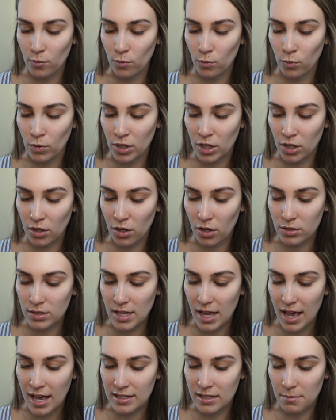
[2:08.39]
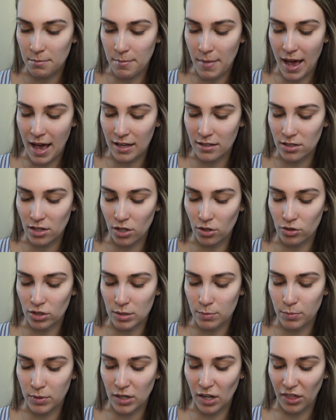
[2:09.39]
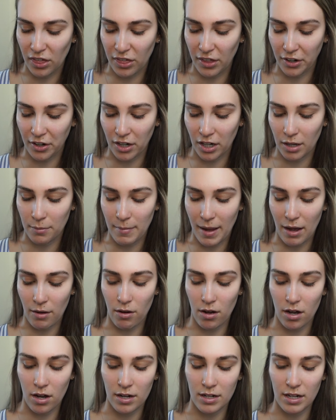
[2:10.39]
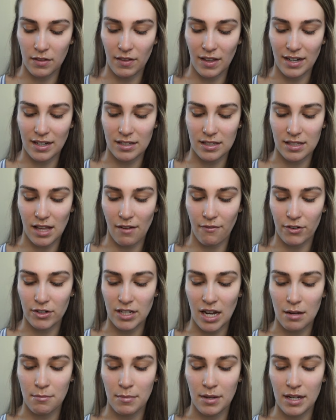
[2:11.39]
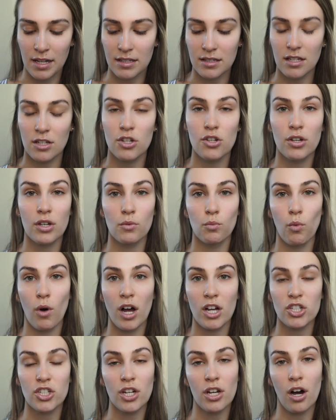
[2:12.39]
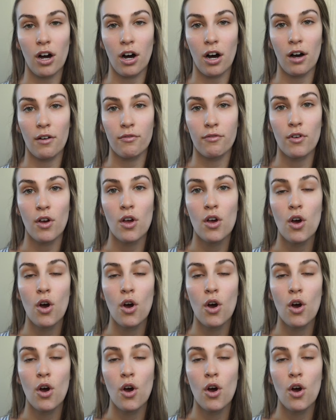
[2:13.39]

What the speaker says: when you use it as a mask, you just put a thicker amount on and let it sit for 10 minutes and you can wash it off,